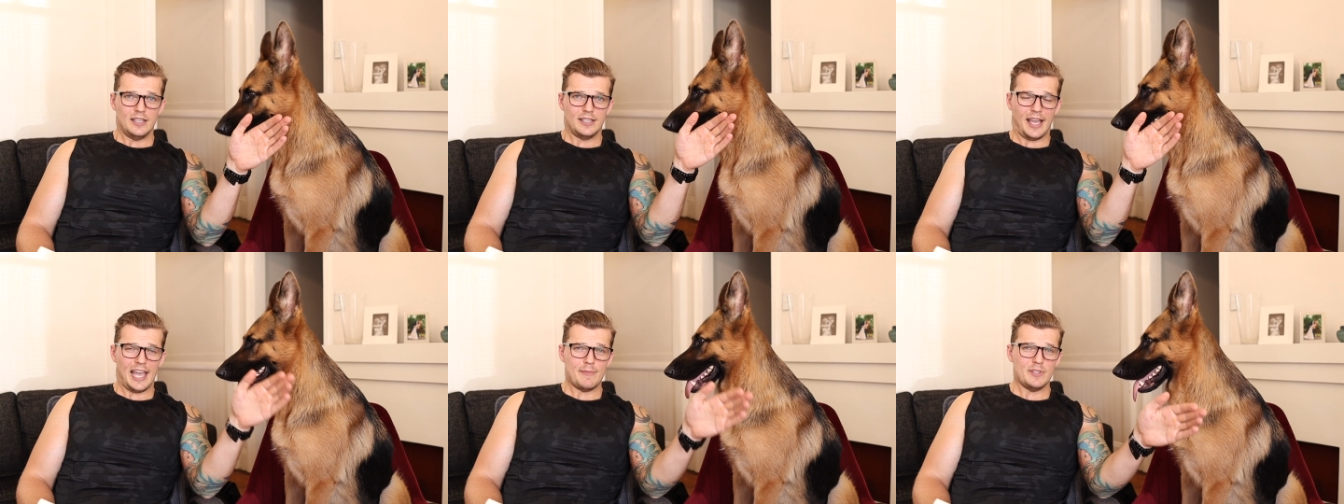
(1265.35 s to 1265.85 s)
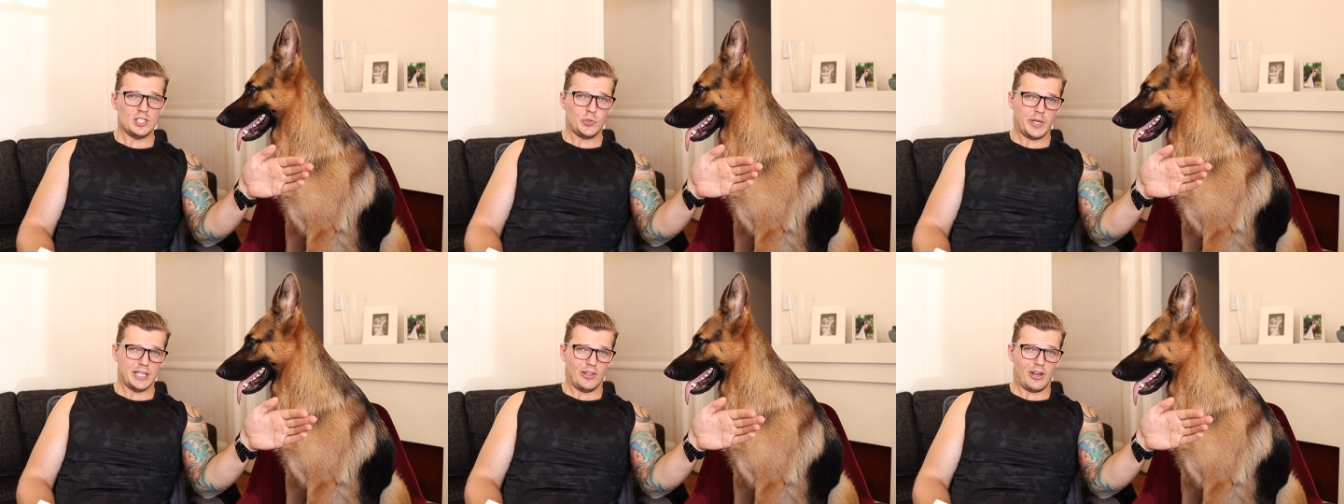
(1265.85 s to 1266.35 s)
came
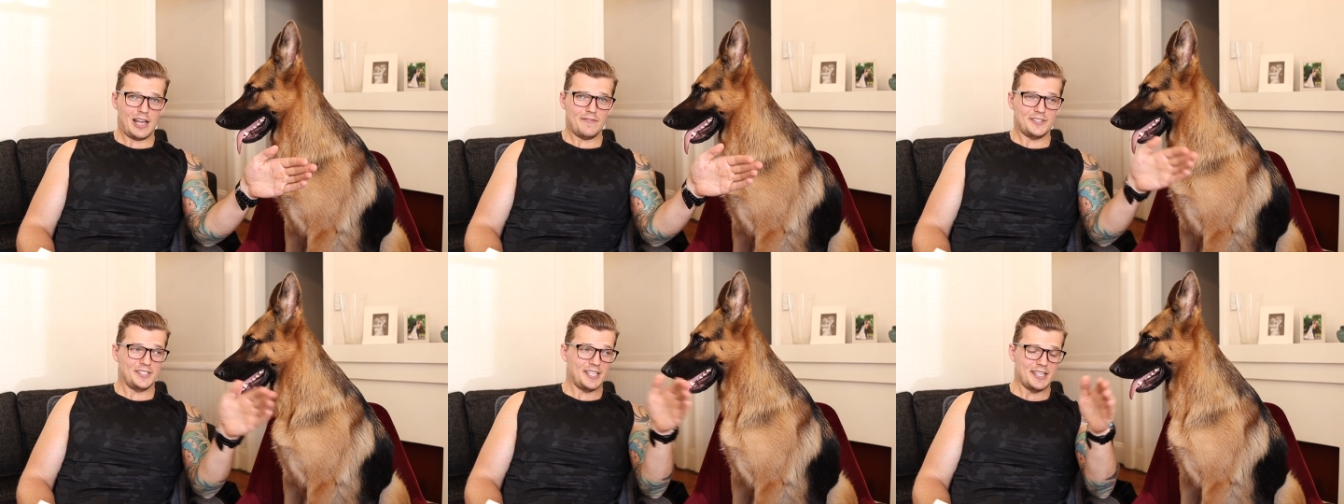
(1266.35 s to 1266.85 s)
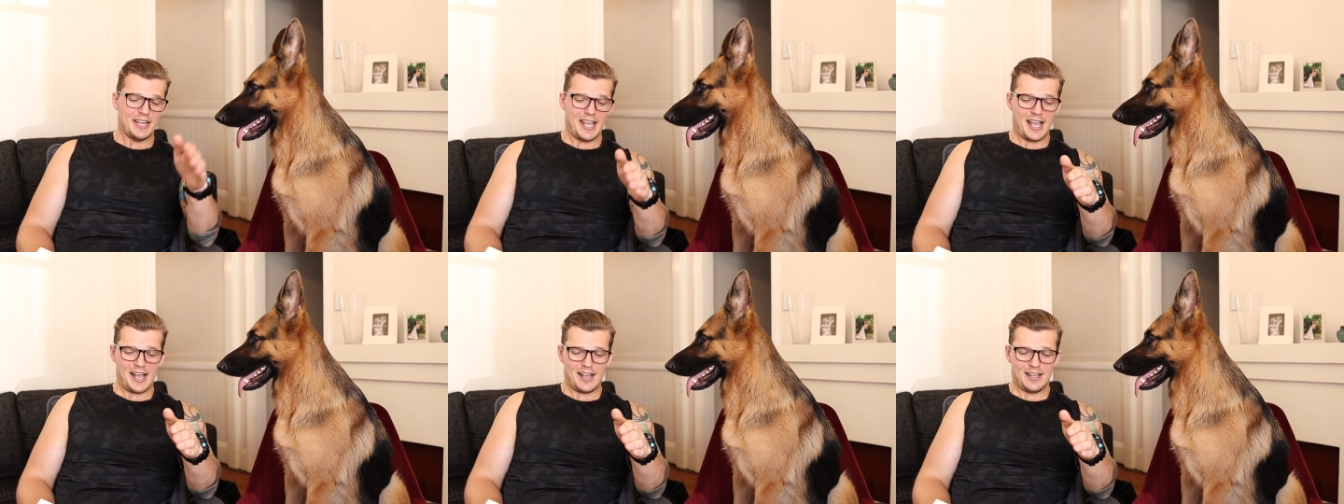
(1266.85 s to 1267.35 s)
into our lives to
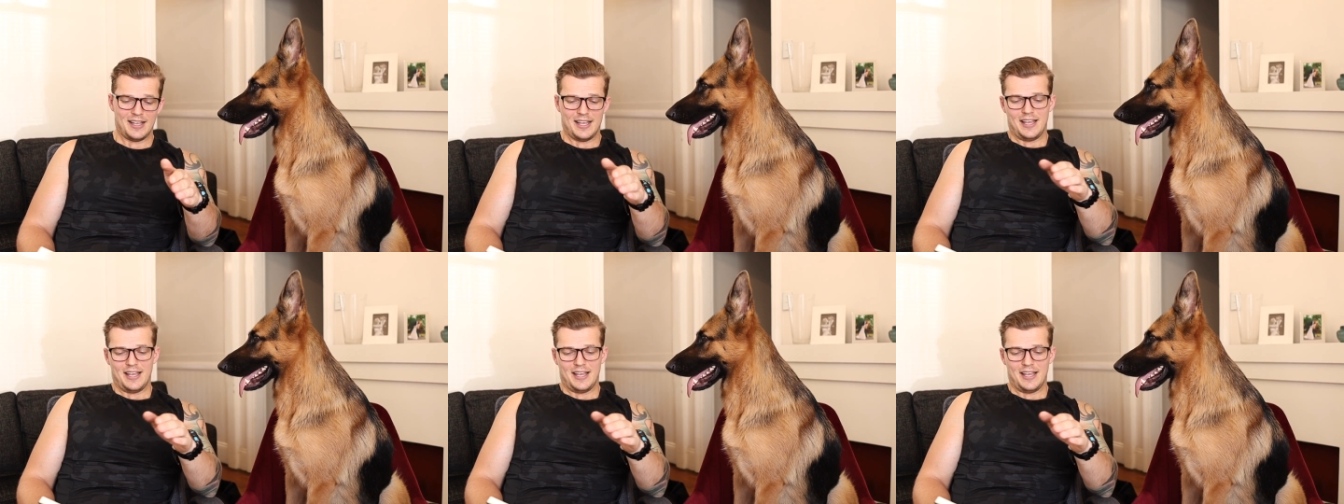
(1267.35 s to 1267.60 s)
now,